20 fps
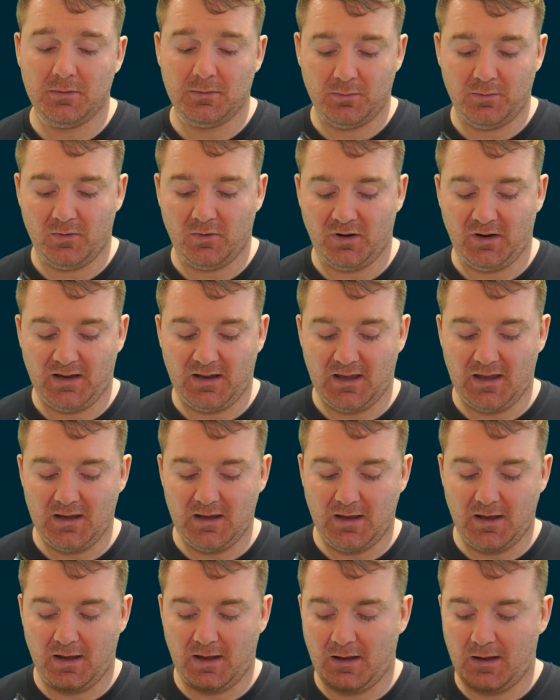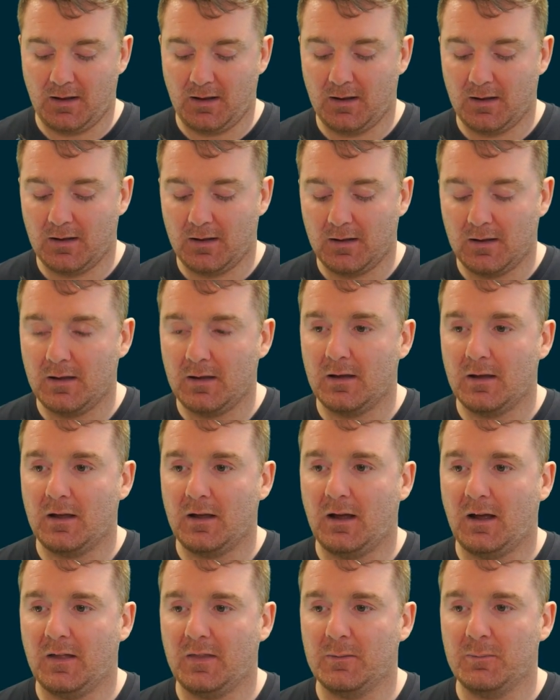We've got a key here
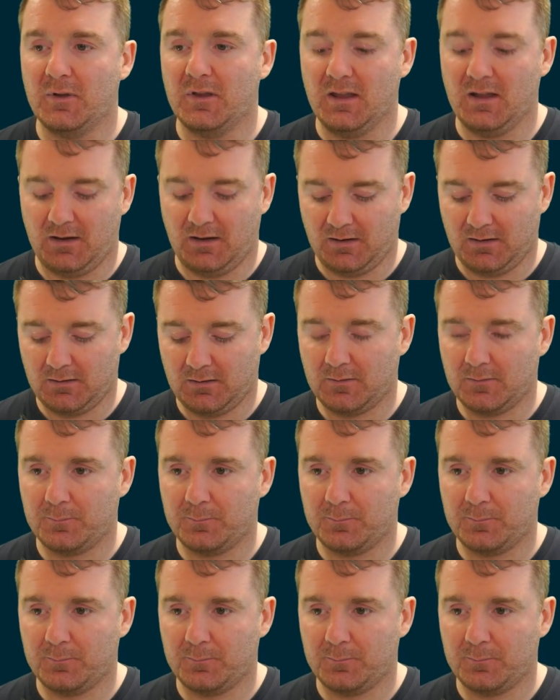at the beginning,